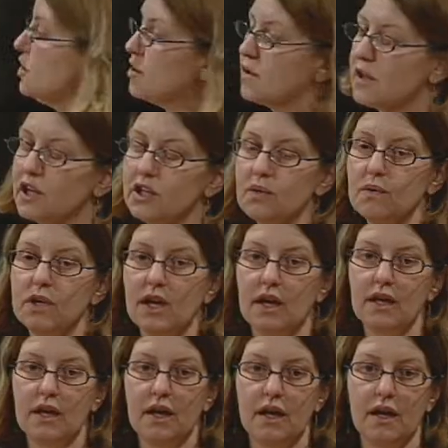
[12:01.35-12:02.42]
sure that you
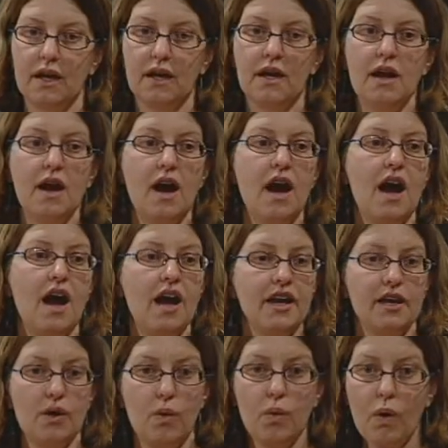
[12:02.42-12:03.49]
get a high
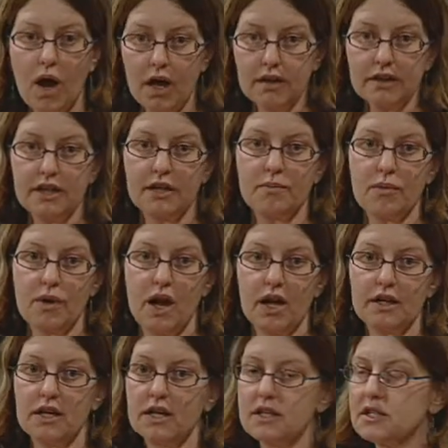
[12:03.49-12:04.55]
quality
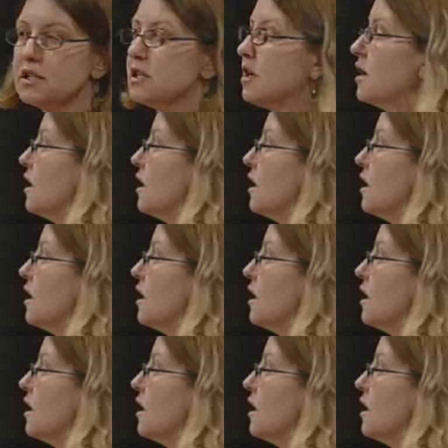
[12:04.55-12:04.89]
product